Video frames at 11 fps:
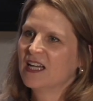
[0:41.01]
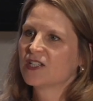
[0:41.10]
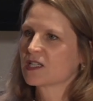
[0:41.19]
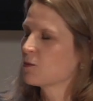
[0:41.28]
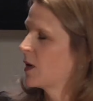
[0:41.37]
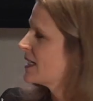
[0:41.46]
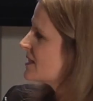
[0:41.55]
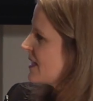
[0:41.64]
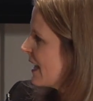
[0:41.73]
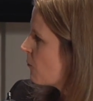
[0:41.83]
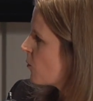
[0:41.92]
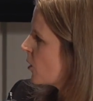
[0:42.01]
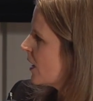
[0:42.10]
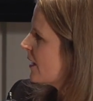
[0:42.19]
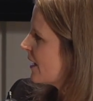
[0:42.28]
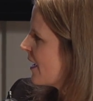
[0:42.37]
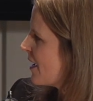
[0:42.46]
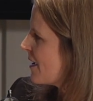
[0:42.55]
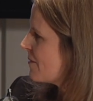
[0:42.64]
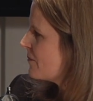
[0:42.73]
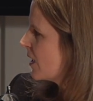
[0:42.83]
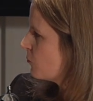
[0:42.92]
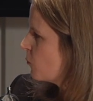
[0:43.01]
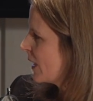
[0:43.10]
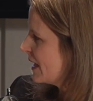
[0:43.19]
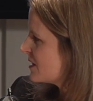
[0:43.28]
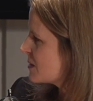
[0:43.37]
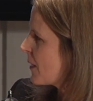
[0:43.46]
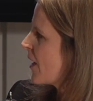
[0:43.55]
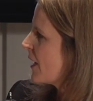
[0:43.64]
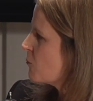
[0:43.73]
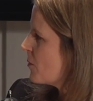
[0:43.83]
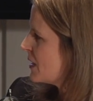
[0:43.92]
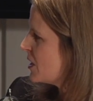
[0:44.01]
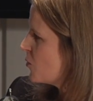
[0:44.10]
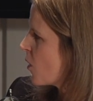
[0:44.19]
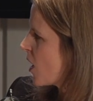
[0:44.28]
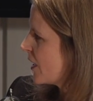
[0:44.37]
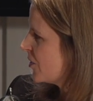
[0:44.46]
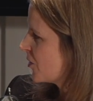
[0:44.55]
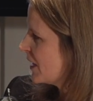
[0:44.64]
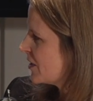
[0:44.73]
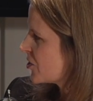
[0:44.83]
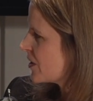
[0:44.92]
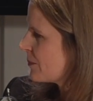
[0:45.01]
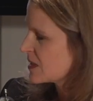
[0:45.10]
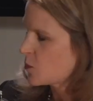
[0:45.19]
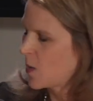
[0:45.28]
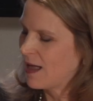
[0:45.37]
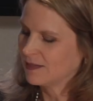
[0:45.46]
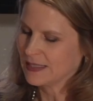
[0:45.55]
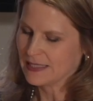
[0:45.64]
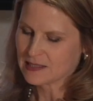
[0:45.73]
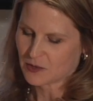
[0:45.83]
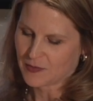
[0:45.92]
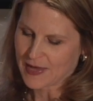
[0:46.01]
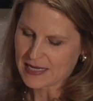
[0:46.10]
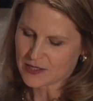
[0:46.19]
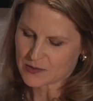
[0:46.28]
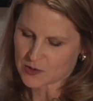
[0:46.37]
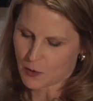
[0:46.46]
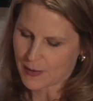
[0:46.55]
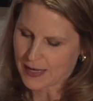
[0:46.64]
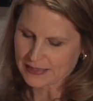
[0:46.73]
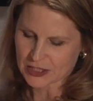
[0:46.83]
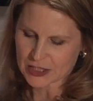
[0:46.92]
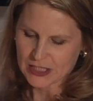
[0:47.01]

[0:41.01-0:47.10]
just want to say a word on what an inspiring woman you are in your leadership as well, Liz. So thank you so much.